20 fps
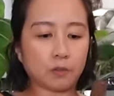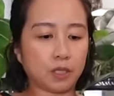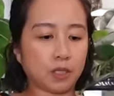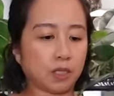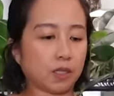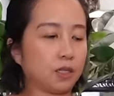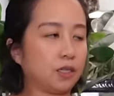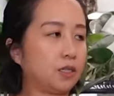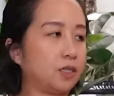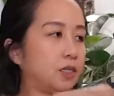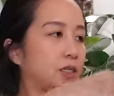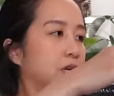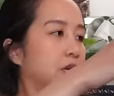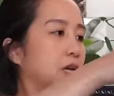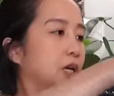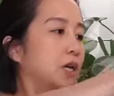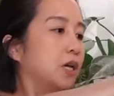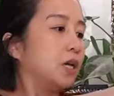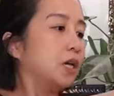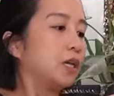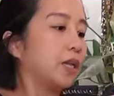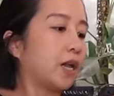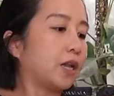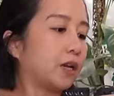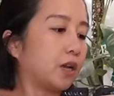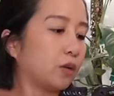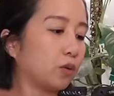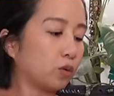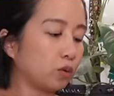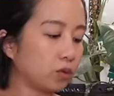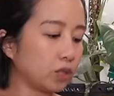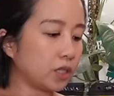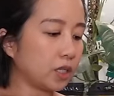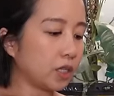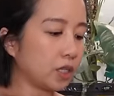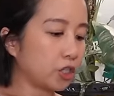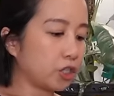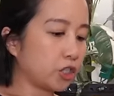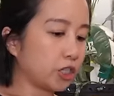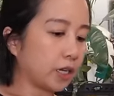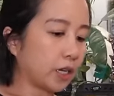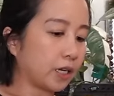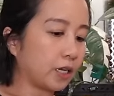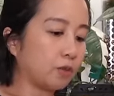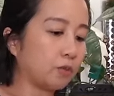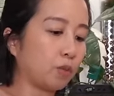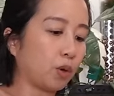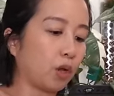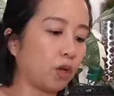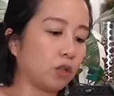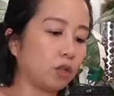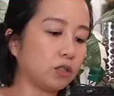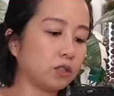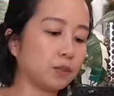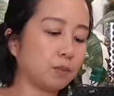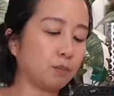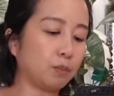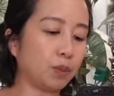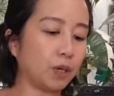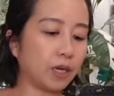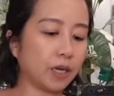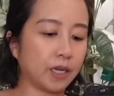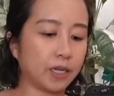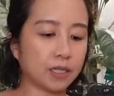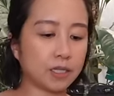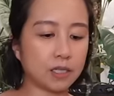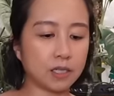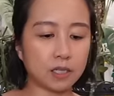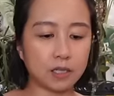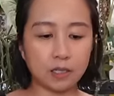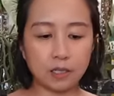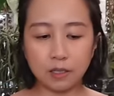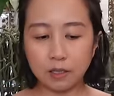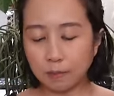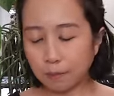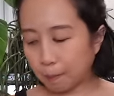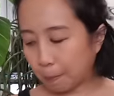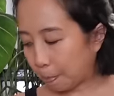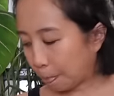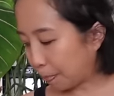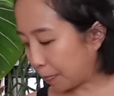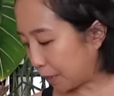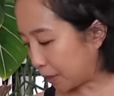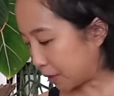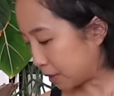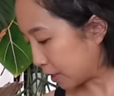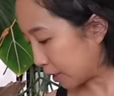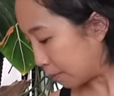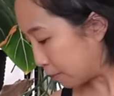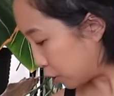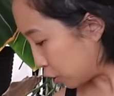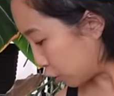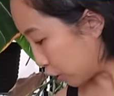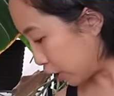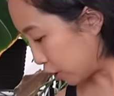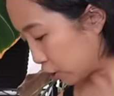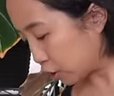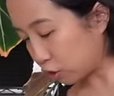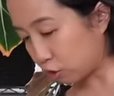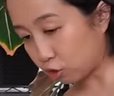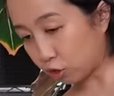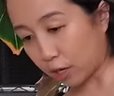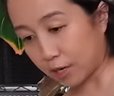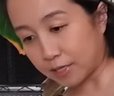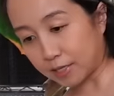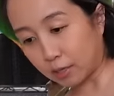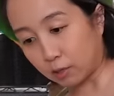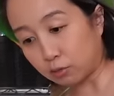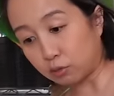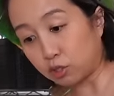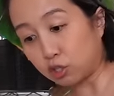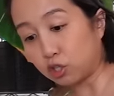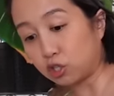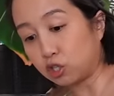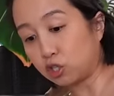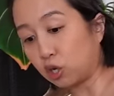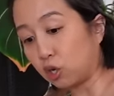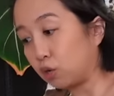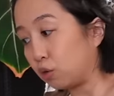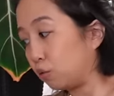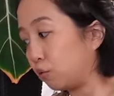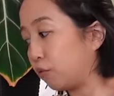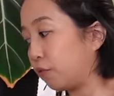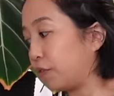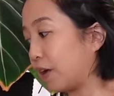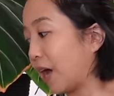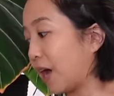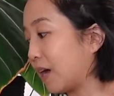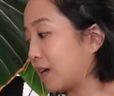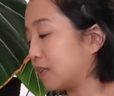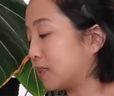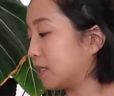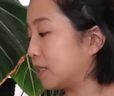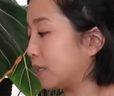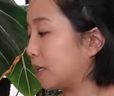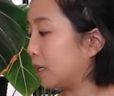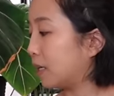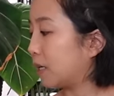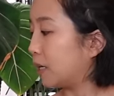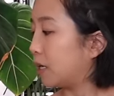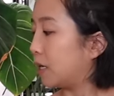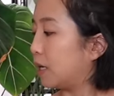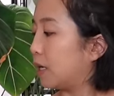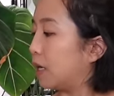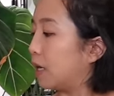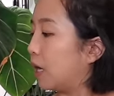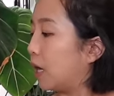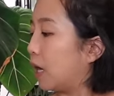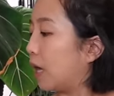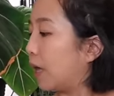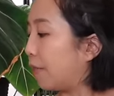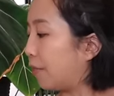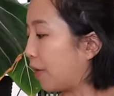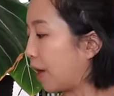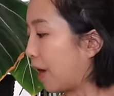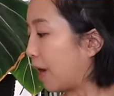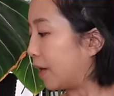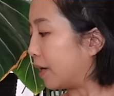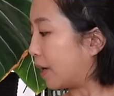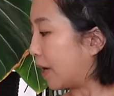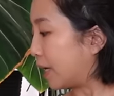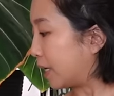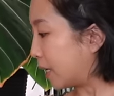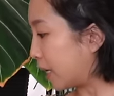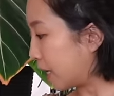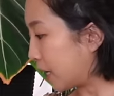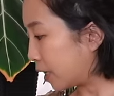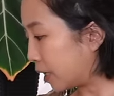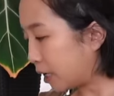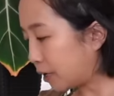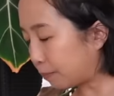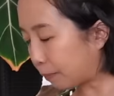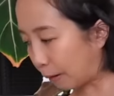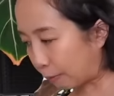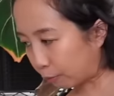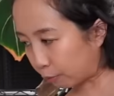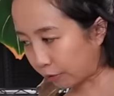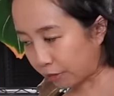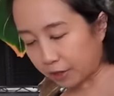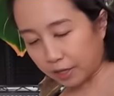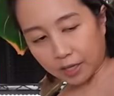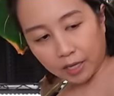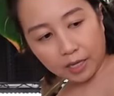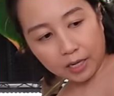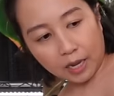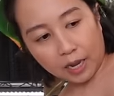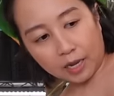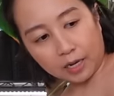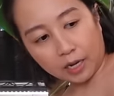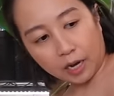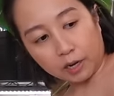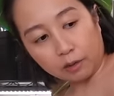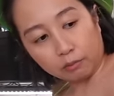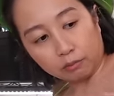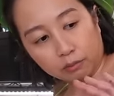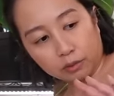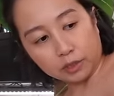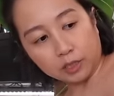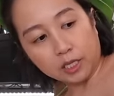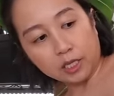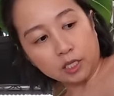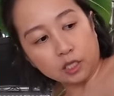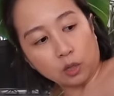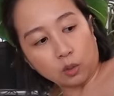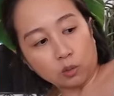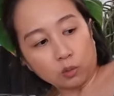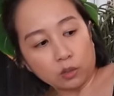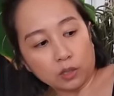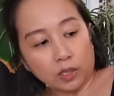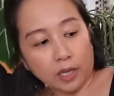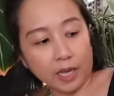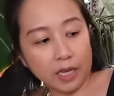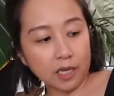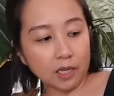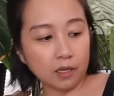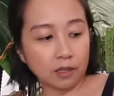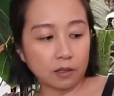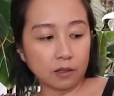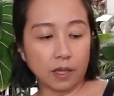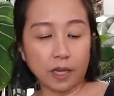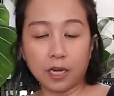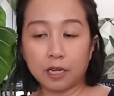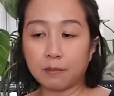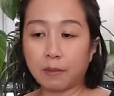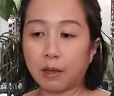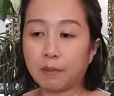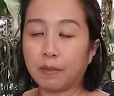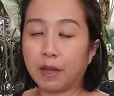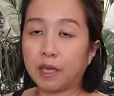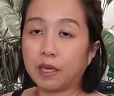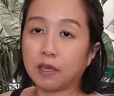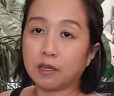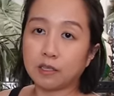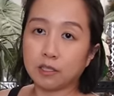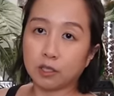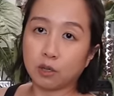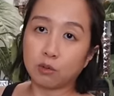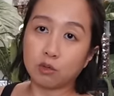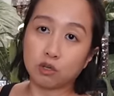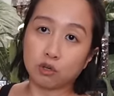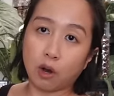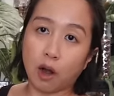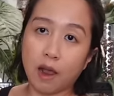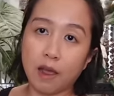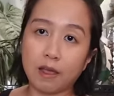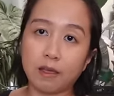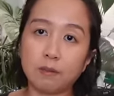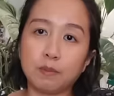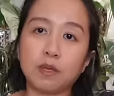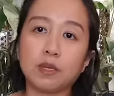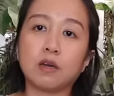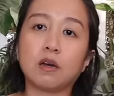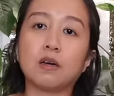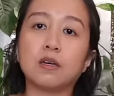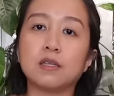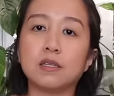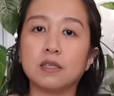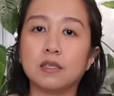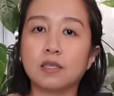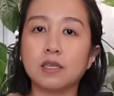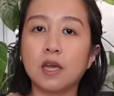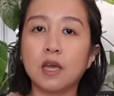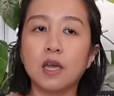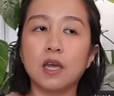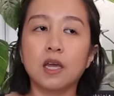because yeah, not only is she getting bald, but the substrate just dries out so fast that I can't keep up with it. And I really don't like letting my micans go dry because